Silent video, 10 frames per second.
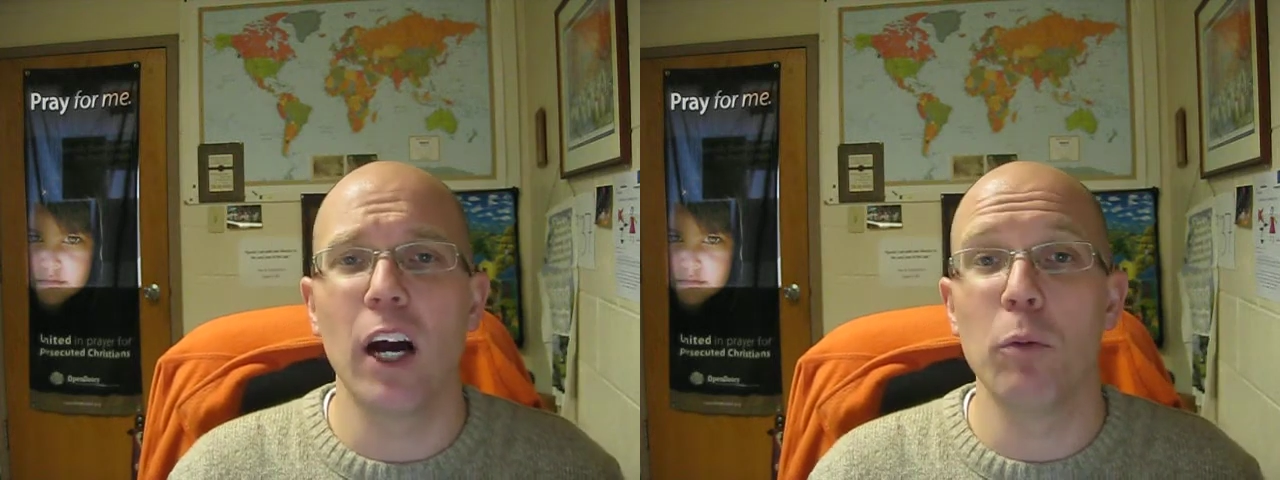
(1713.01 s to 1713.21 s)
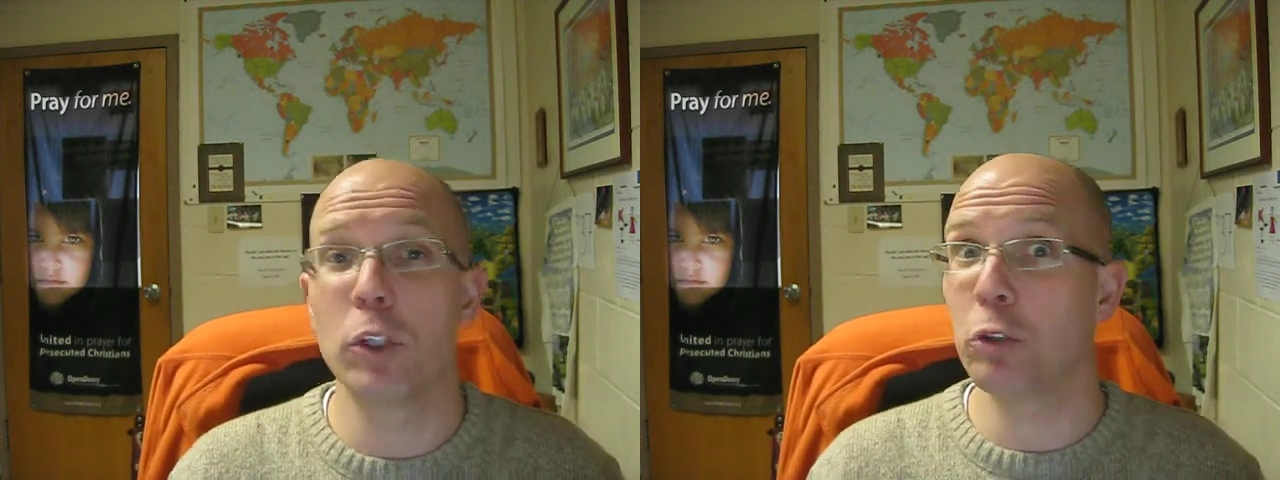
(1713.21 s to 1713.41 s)

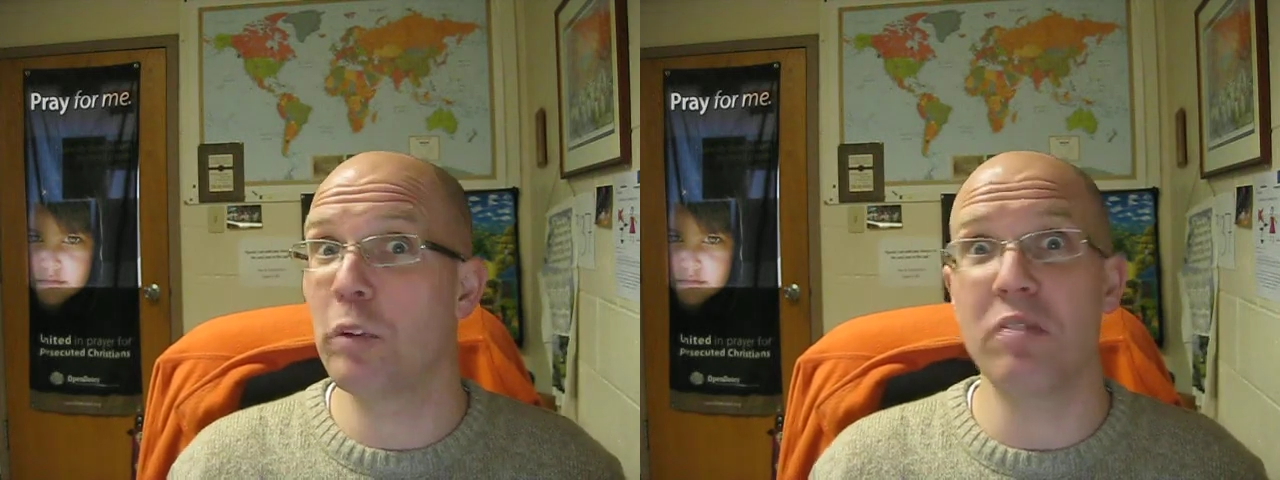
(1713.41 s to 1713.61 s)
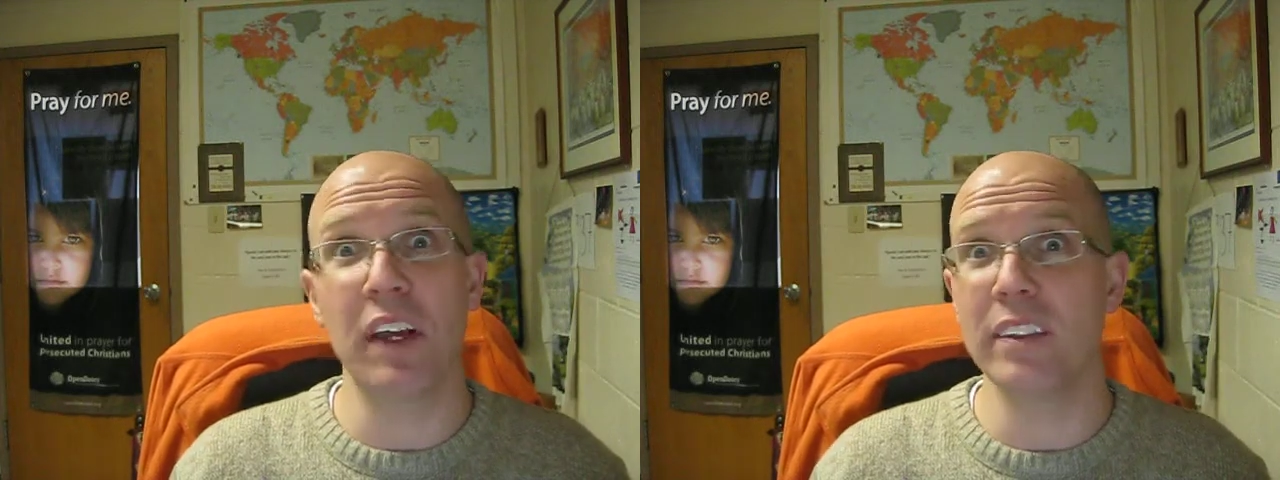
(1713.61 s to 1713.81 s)
which would be
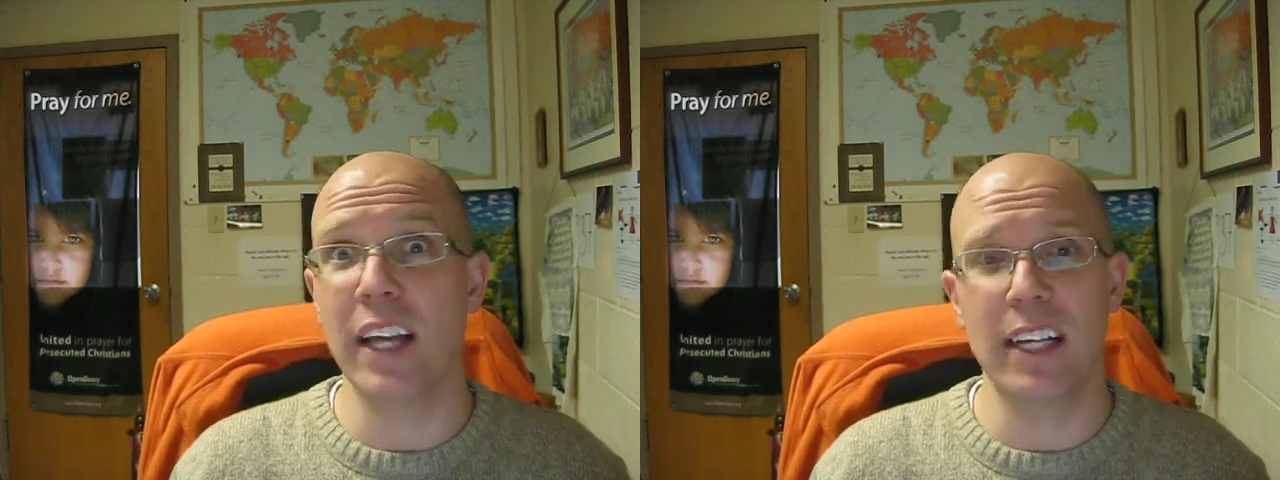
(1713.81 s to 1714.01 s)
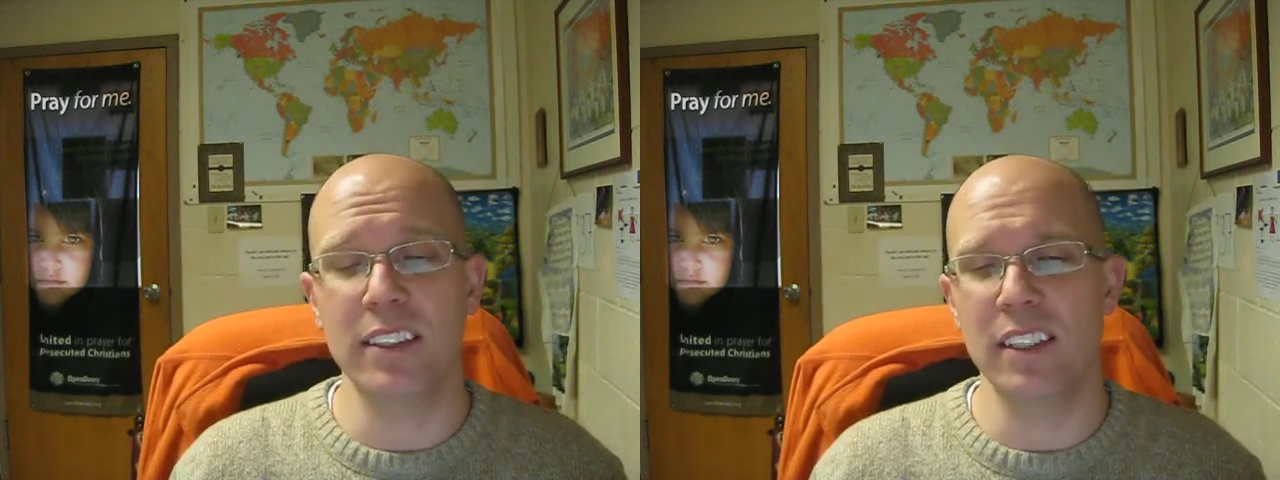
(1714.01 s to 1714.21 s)

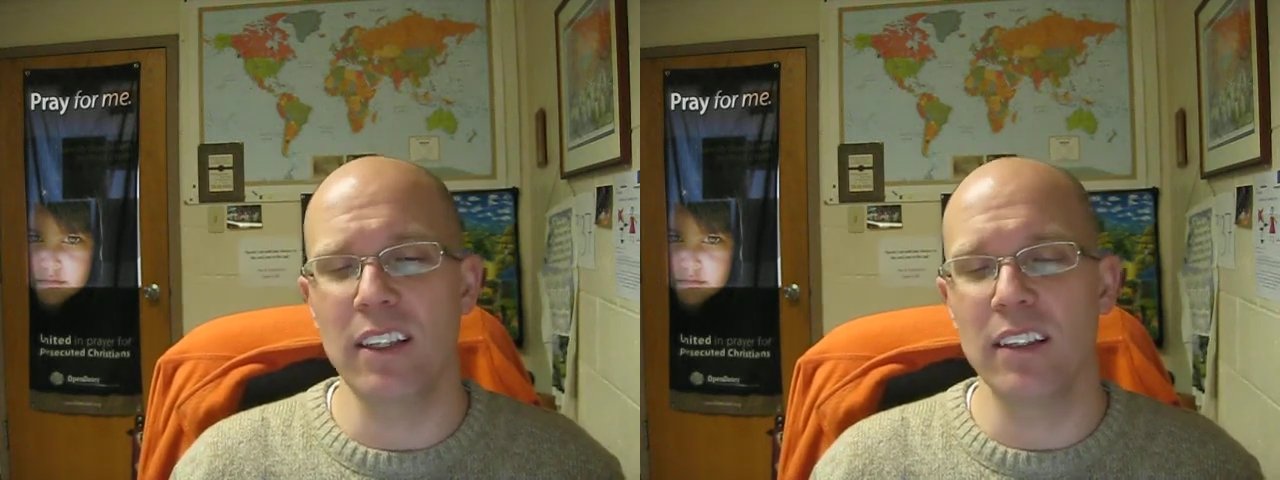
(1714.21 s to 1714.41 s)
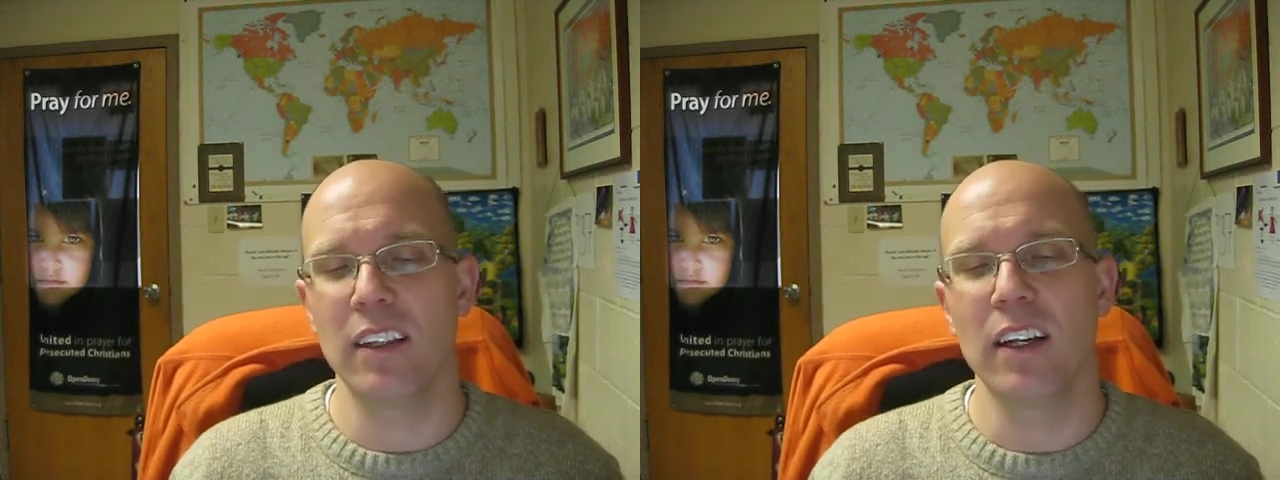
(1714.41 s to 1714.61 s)
fantastic.